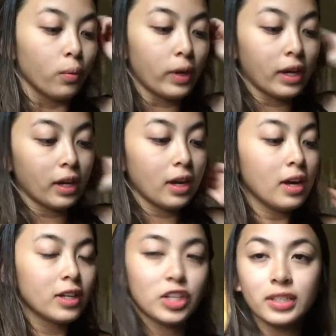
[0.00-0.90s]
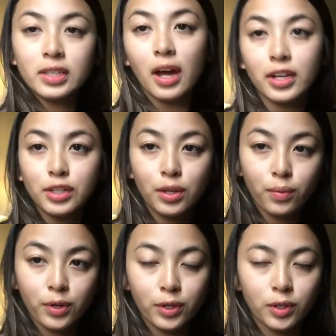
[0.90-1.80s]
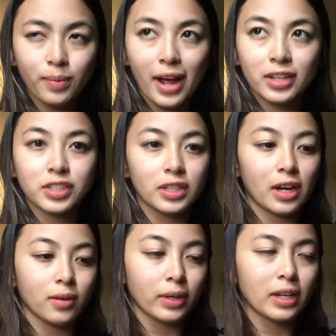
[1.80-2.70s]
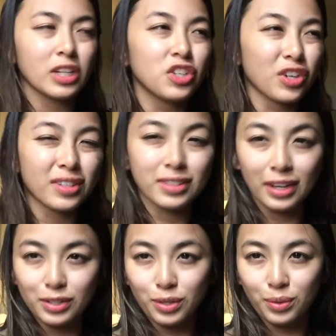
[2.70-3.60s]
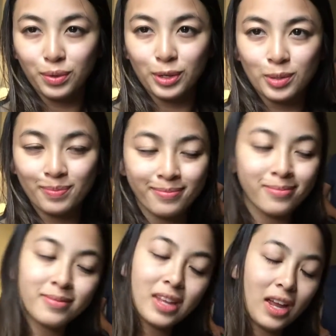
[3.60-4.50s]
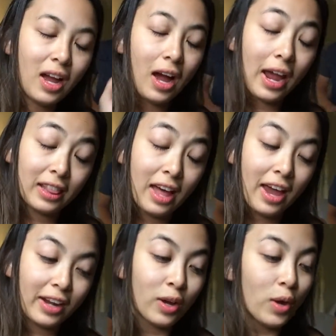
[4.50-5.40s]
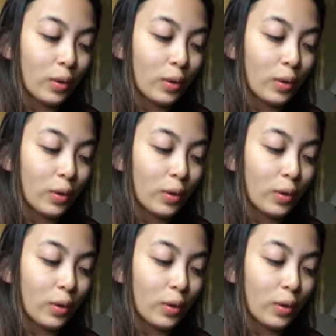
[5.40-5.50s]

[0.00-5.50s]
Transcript: We just got to the room. Actually not, we didn't just get to the room. I lied.